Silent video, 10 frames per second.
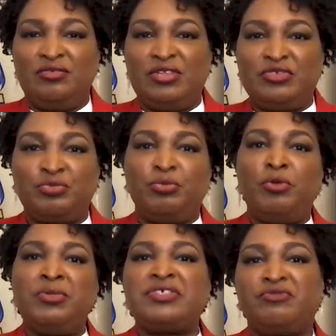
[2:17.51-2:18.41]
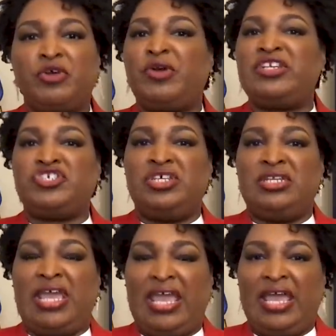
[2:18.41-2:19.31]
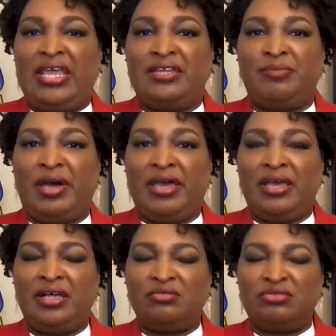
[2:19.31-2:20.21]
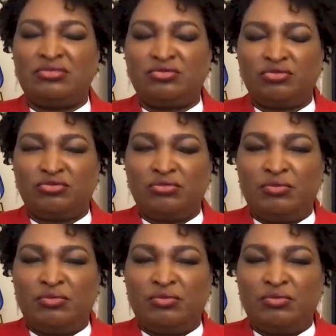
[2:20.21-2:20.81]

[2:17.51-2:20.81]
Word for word: these moments of regression and by an